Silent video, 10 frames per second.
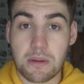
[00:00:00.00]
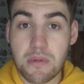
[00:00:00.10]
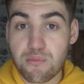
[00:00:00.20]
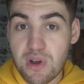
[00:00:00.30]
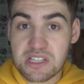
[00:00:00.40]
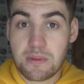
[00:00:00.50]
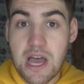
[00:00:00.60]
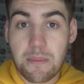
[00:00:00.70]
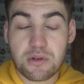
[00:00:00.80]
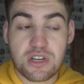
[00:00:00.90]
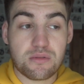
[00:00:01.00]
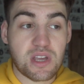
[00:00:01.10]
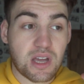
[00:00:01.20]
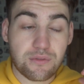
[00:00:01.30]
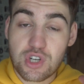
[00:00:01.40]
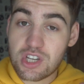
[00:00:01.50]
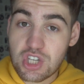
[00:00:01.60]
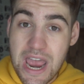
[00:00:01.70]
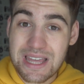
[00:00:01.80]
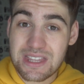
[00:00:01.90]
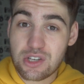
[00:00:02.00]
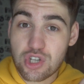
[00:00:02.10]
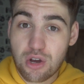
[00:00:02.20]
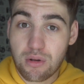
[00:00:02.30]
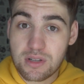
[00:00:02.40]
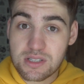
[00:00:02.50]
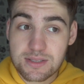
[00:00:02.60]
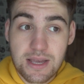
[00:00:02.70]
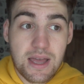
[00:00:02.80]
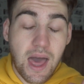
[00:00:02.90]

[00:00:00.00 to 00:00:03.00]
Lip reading: My mum rings me up and she was like, I've just checked the insurance